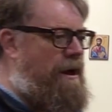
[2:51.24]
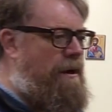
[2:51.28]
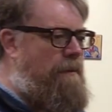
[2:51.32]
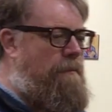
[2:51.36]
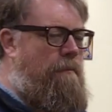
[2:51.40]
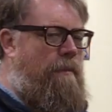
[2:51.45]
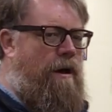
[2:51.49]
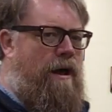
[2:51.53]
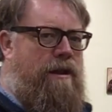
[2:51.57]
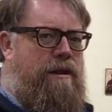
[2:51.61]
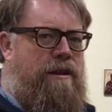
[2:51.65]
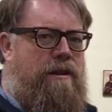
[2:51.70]

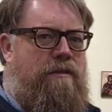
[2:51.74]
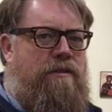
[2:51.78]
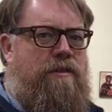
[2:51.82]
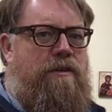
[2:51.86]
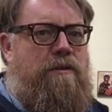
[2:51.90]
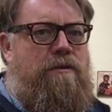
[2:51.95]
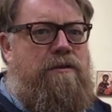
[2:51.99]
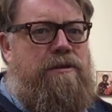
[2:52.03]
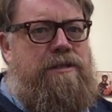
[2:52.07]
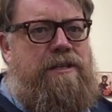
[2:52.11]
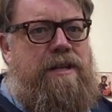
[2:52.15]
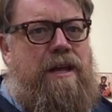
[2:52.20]
Maundy
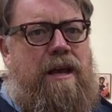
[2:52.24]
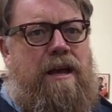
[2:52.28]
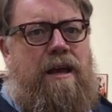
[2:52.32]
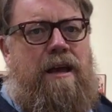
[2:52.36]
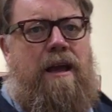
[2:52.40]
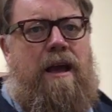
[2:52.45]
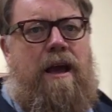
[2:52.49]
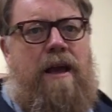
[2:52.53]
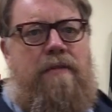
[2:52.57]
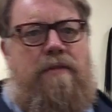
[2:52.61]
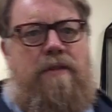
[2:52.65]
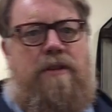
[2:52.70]

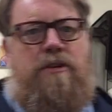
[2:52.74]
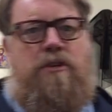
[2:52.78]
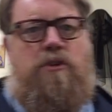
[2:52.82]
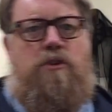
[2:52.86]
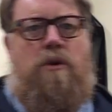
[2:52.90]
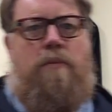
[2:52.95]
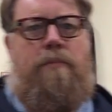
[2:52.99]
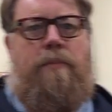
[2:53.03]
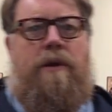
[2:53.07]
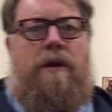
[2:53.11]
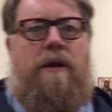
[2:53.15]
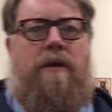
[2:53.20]
Thursday and the
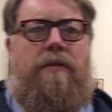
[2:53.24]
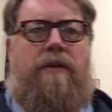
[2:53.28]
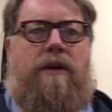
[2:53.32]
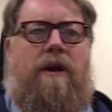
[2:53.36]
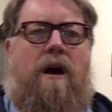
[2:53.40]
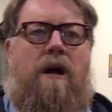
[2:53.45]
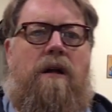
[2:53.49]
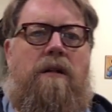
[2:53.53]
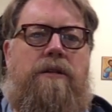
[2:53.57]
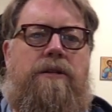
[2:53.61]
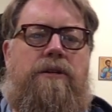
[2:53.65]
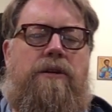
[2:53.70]
stripping of the
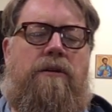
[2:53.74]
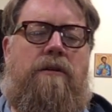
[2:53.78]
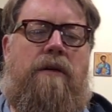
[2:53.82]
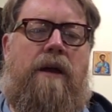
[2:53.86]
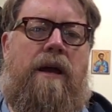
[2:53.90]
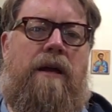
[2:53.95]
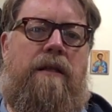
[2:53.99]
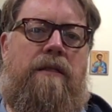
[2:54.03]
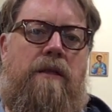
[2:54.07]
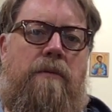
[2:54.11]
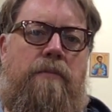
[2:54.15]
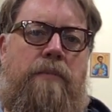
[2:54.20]
altar
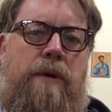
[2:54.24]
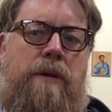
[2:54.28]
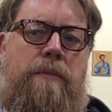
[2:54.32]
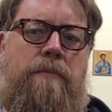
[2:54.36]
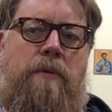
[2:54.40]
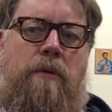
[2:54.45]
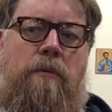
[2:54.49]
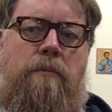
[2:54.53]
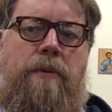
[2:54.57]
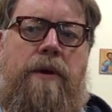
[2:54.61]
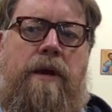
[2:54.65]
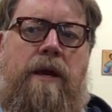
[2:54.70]
and the
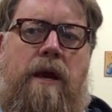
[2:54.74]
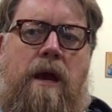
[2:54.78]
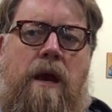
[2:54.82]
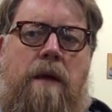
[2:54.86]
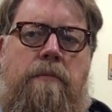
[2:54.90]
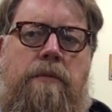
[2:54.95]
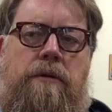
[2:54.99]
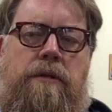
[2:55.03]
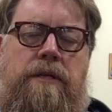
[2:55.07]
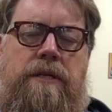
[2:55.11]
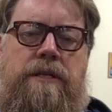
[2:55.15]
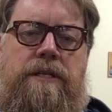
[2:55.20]
people being
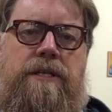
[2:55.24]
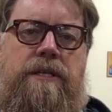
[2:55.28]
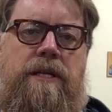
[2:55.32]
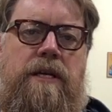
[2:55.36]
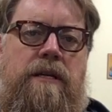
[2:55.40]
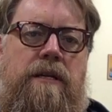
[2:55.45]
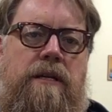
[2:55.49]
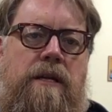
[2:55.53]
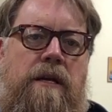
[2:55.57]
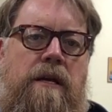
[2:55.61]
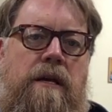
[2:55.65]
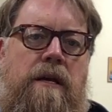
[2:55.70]
able to
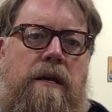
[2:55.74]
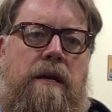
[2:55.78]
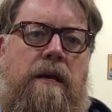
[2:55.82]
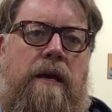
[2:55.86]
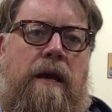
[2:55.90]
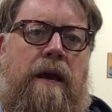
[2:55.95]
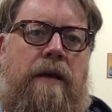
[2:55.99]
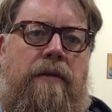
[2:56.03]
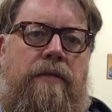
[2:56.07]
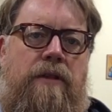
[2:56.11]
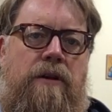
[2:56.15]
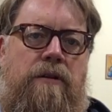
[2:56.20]
sit
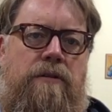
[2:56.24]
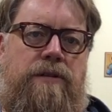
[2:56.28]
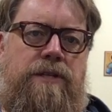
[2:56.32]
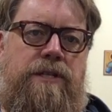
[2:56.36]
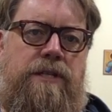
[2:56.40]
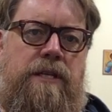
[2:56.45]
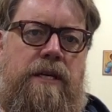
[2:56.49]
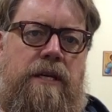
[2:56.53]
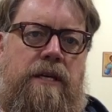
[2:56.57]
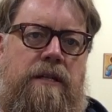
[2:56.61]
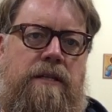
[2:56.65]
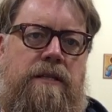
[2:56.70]
in their
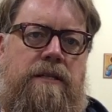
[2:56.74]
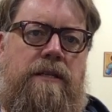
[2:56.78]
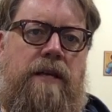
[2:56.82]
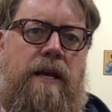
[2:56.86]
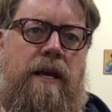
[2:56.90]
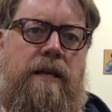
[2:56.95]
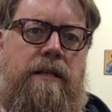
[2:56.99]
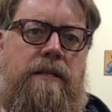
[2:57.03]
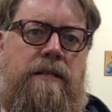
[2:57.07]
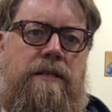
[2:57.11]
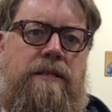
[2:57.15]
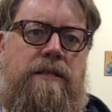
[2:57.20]
seats
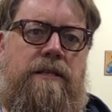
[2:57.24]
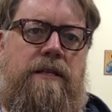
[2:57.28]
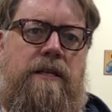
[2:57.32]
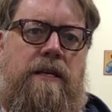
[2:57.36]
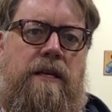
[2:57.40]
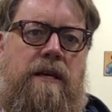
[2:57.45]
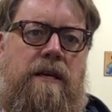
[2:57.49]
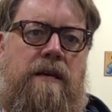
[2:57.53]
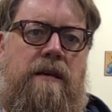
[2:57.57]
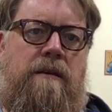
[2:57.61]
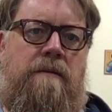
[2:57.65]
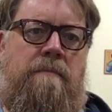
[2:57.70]
and
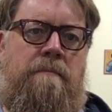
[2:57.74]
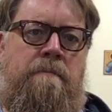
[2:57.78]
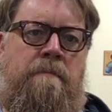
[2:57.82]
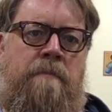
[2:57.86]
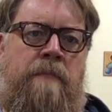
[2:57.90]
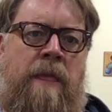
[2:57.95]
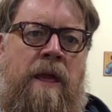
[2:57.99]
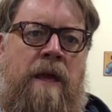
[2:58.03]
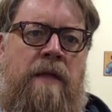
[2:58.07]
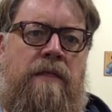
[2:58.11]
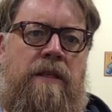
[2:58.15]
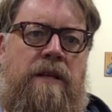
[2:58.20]
see
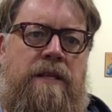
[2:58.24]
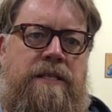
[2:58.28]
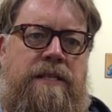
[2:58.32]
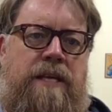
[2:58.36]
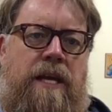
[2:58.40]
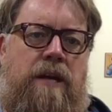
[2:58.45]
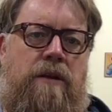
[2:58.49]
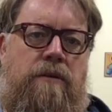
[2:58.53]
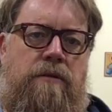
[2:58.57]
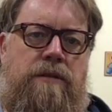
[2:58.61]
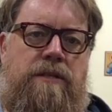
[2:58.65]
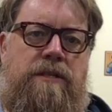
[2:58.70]
the
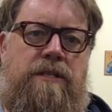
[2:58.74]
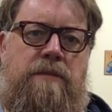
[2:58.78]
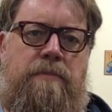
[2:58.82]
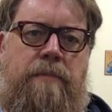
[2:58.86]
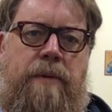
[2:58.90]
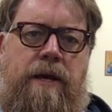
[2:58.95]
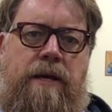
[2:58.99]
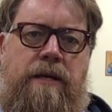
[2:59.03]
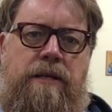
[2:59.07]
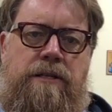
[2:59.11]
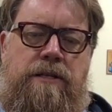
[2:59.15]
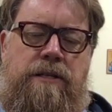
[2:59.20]
sacred
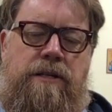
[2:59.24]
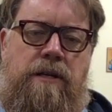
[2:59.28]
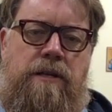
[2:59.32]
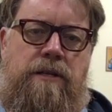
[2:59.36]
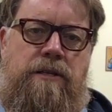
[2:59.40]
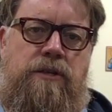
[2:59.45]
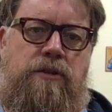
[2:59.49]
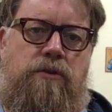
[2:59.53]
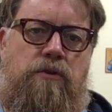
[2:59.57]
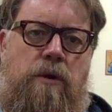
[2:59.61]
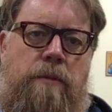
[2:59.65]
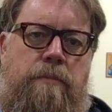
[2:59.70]
space
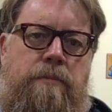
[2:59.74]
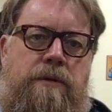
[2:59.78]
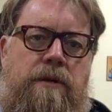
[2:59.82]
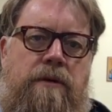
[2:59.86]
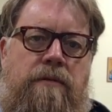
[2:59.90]
stripped